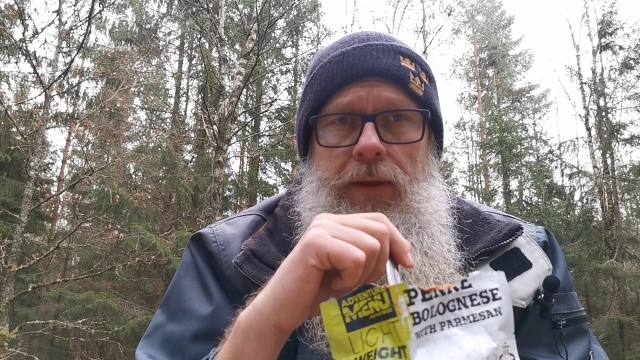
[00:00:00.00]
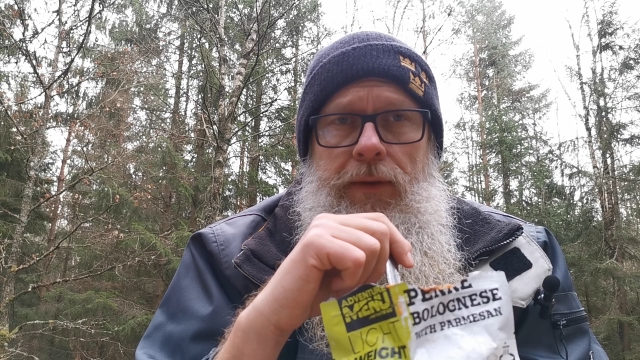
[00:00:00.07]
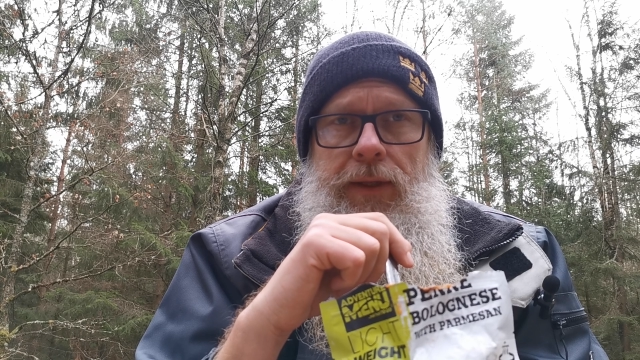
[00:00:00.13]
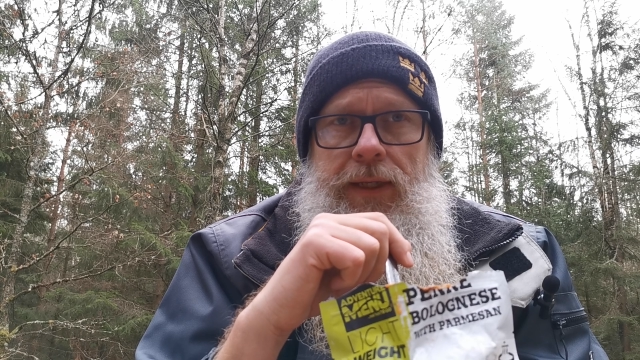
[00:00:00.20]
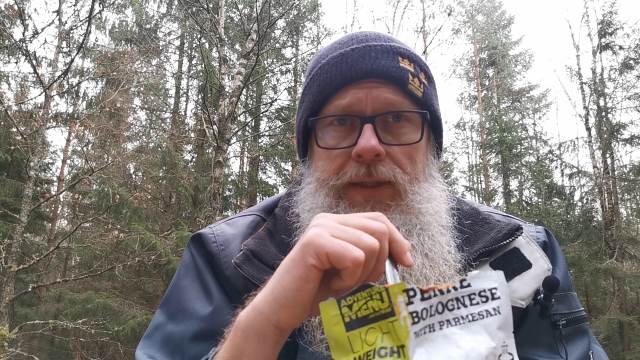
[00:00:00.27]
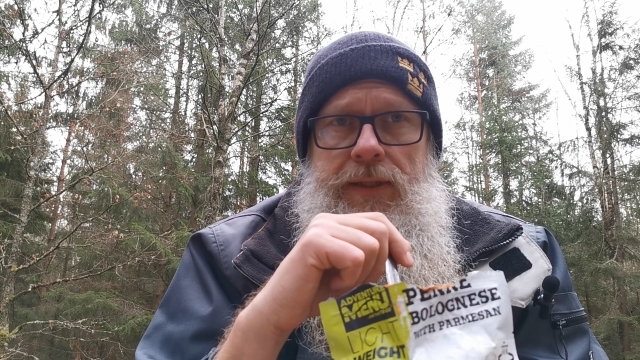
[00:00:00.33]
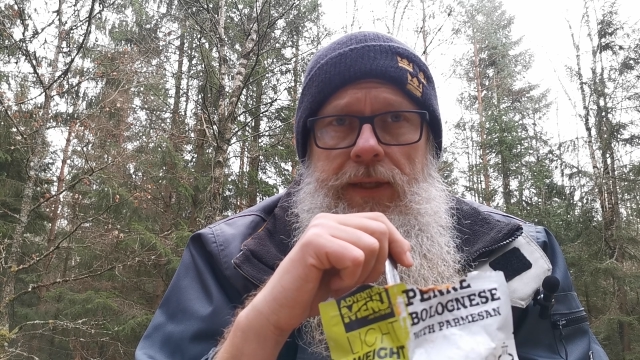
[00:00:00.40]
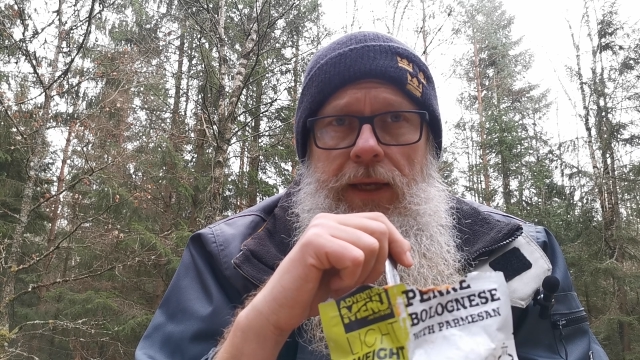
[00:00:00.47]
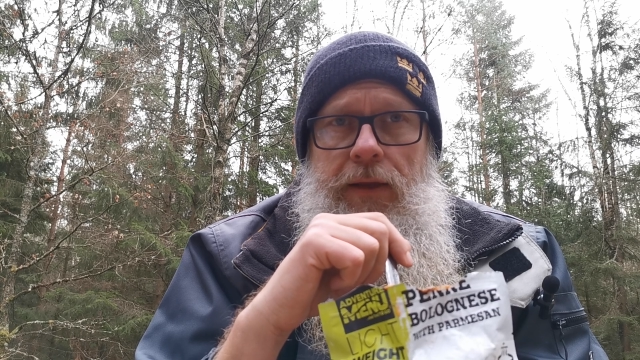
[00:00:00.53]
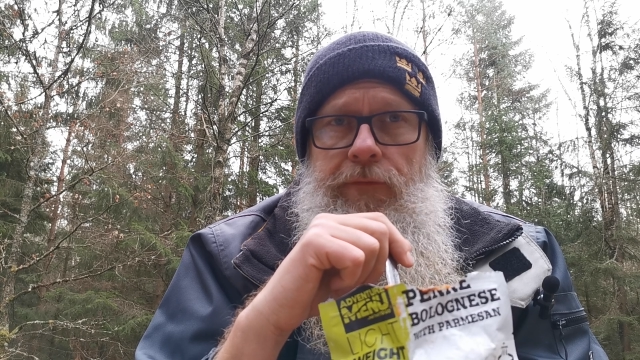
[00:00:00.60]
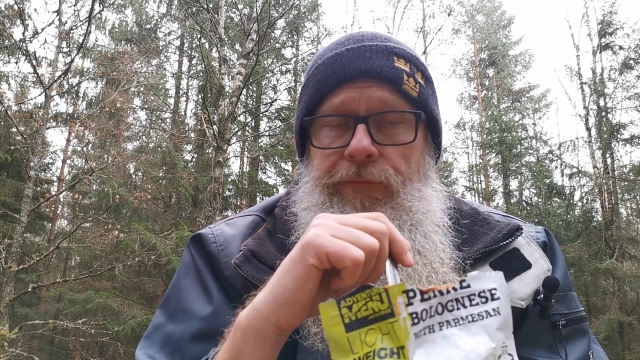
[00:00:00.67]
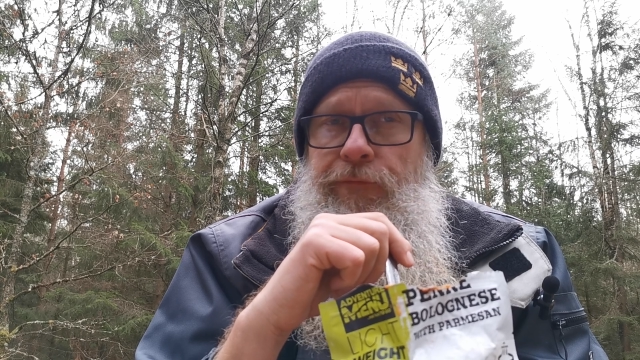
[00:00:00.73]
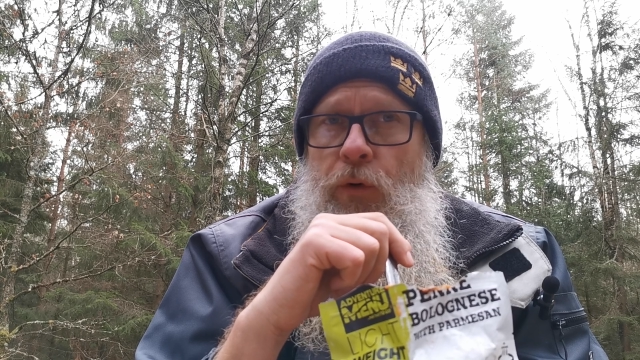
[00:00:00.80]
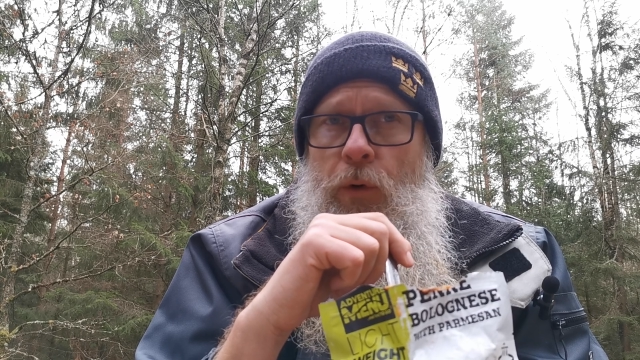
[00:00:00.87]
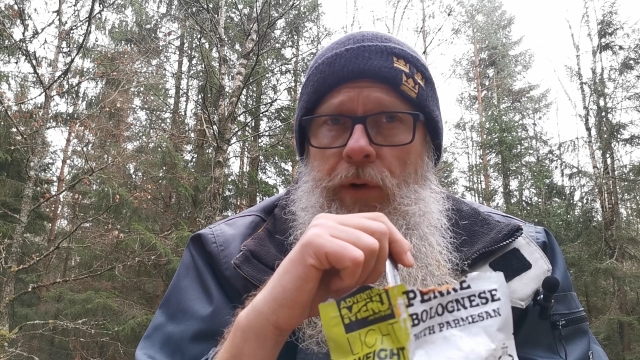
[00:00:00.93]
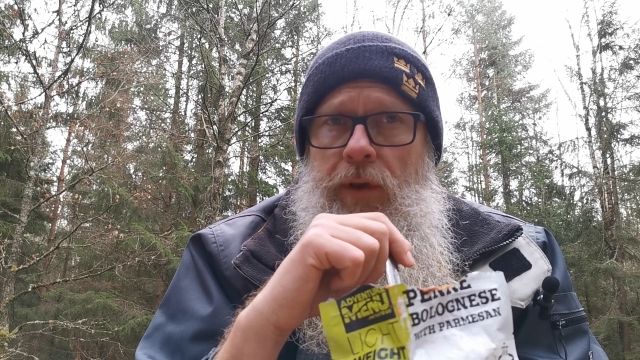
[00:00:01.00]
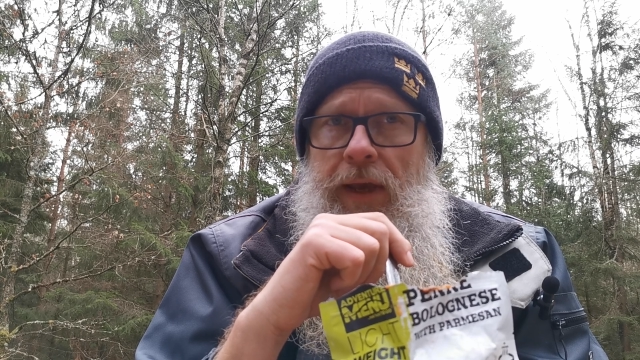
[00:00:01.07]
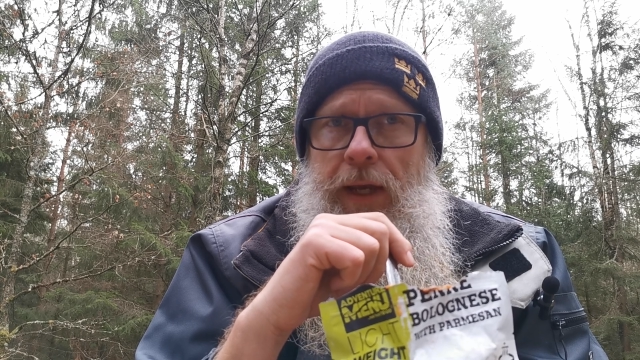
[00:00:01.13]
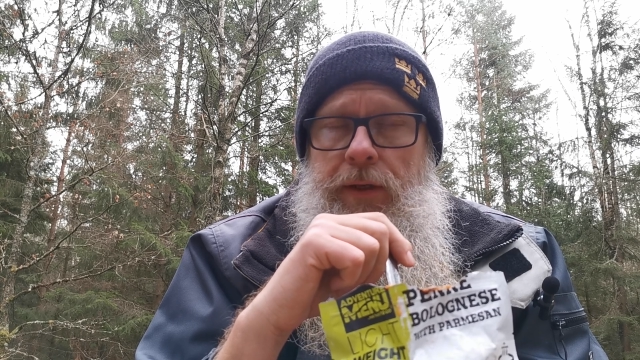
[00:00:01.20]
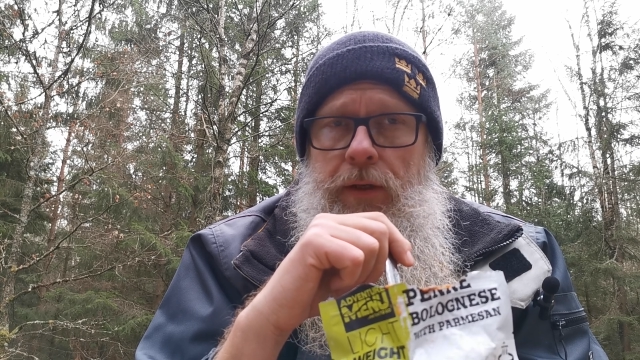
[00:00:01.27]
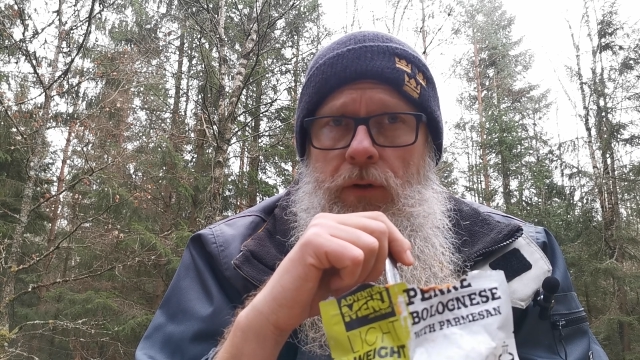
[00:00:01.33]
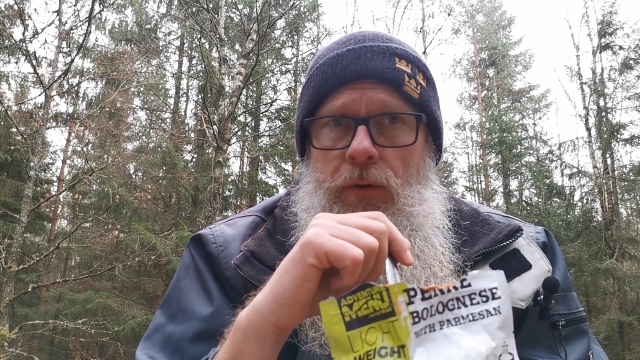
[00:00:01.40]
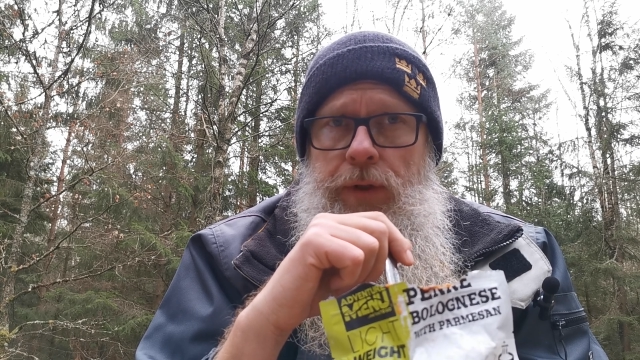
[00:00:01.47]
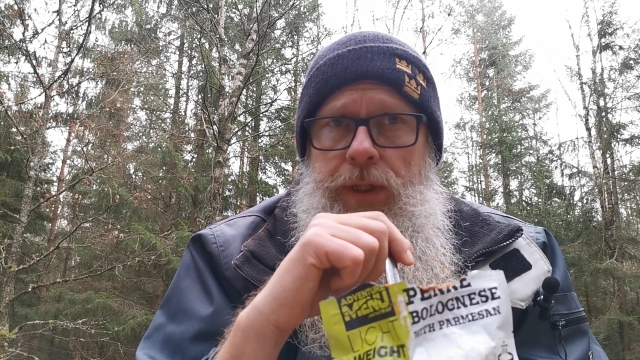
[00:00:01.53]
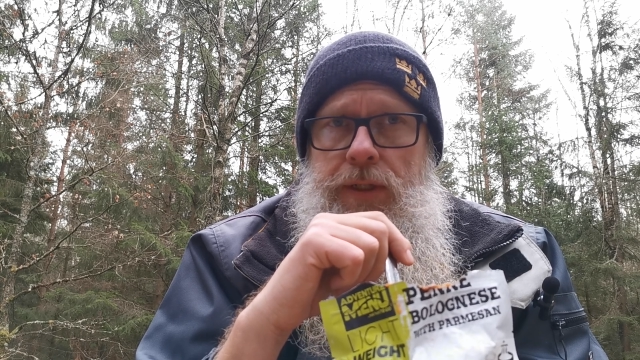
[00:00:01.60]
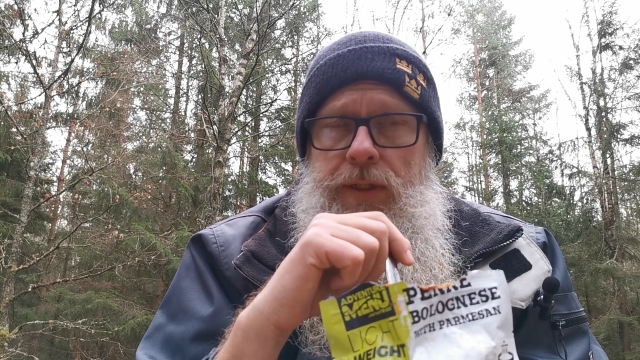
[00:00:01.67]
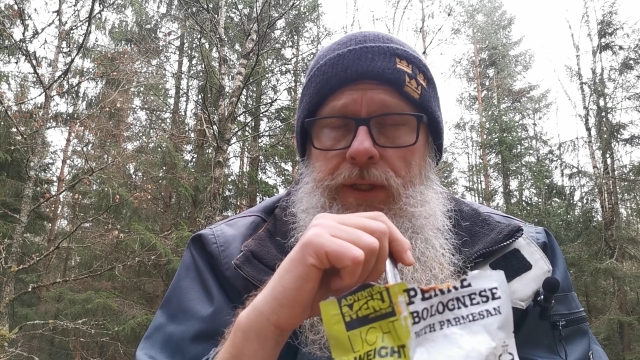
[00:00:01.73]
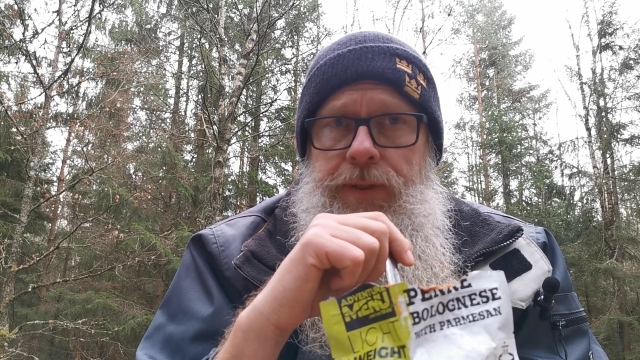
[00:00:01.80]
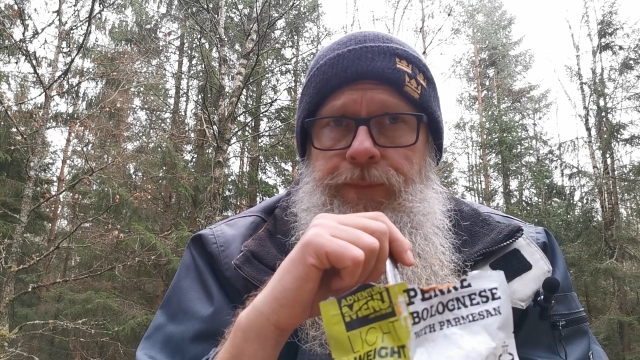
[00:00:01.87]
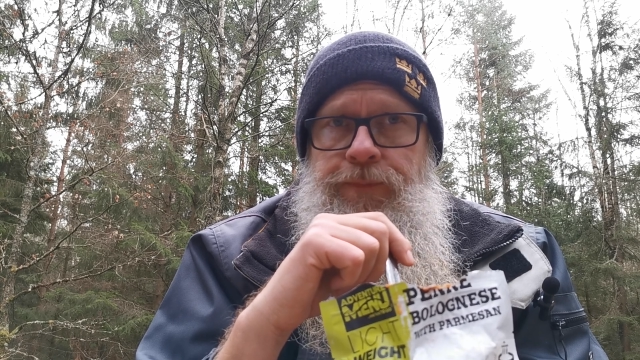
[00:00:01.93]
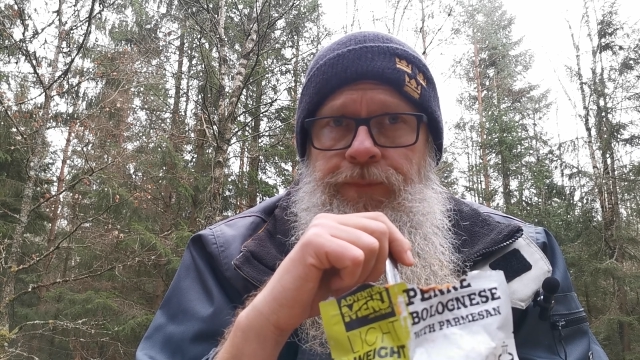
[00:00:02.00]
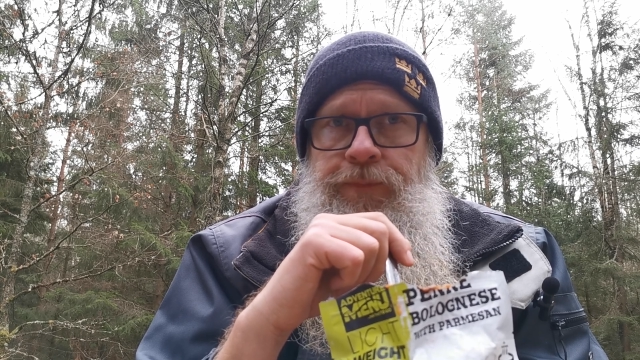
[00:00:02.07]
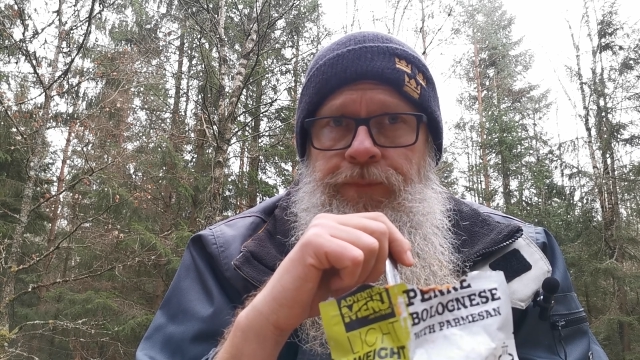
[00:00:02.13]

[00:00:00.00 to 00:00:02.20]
this in 4 categories.